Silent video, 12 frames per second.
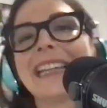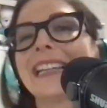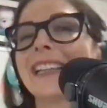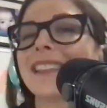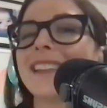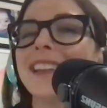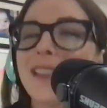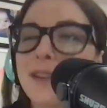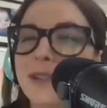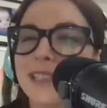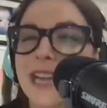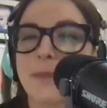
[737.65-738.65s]
The other
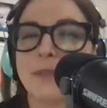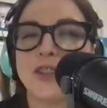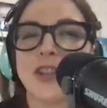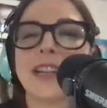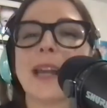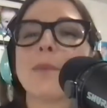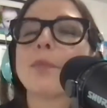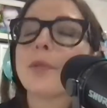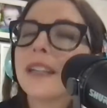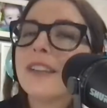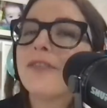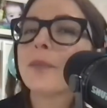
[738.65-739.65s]
adaptogen I'm
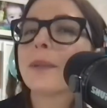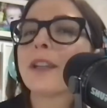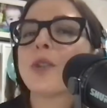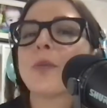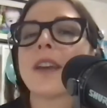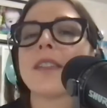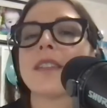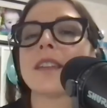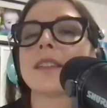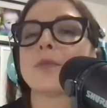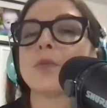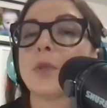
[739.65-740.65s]
pretty familiar with
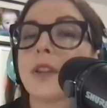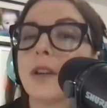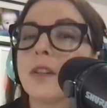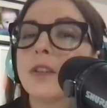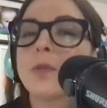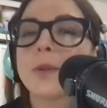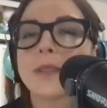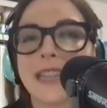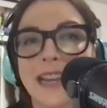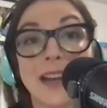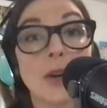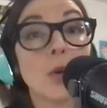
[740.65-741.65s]
is rhodiola
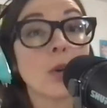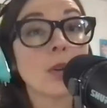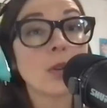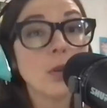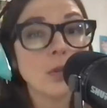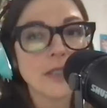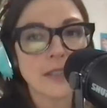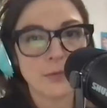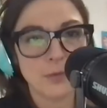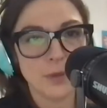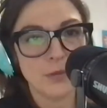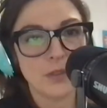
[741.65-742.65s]
rosea or golden
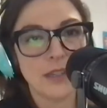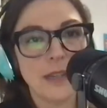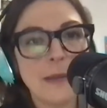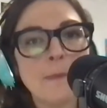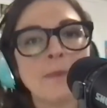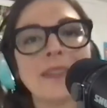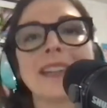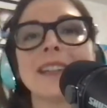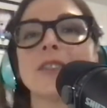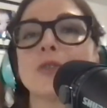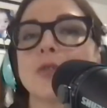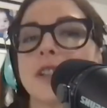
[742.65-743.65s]
root. It
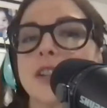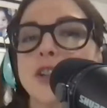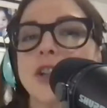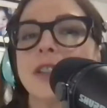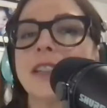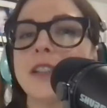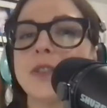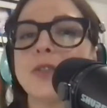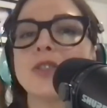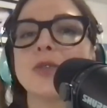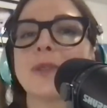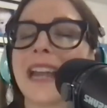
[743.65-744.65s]
is traditionally
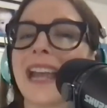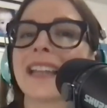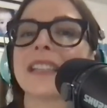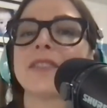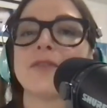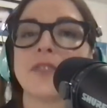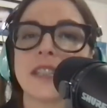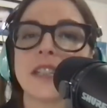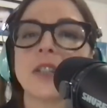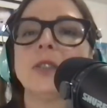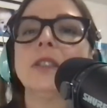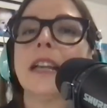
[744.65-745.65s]
used to enhance
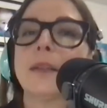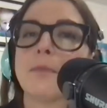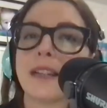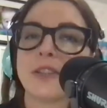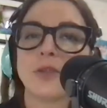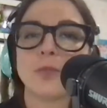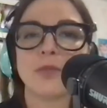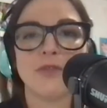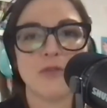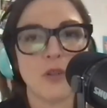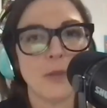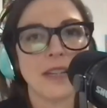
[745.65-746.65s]
physical and mental
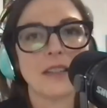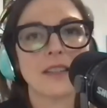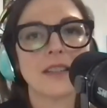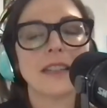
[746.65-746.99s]
performance.